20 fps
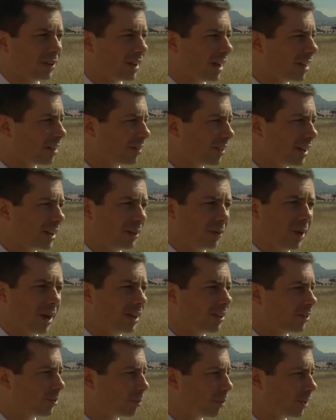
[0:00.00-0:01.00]
Elevating
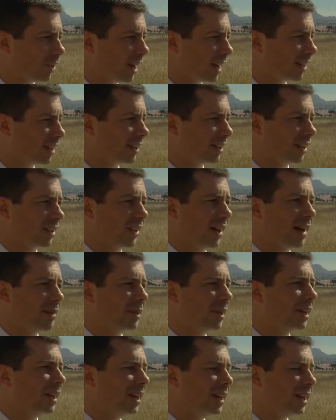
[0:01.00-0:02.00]
wages, protecting the
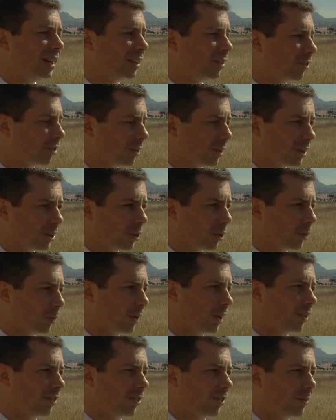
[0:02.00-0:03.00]
climate, ensuring
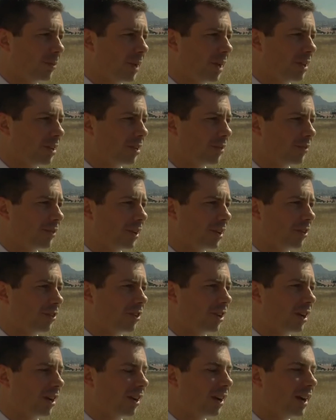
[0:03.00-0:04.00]
corporations pay their fair
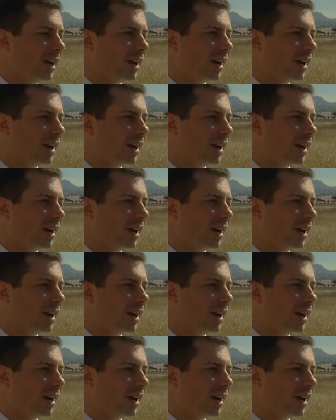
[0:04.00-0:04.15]
share.